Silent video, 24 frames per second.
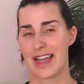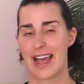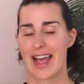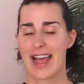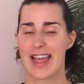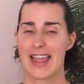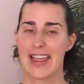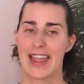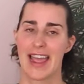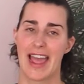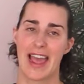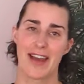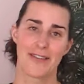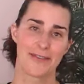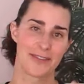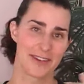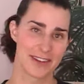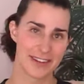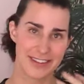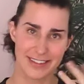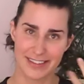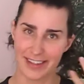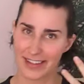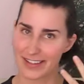I have
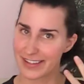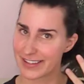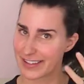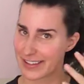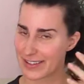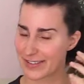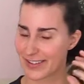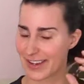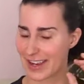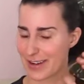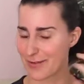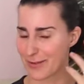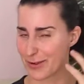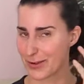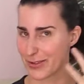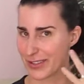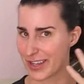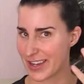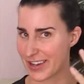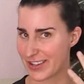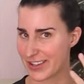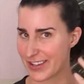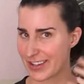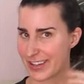very sensitive kind of
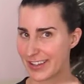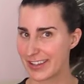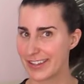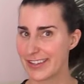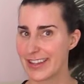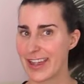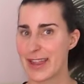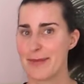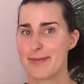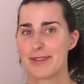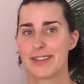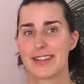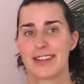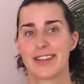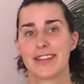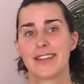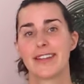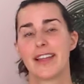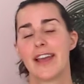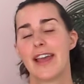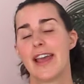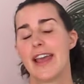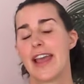rosacea-y type skin.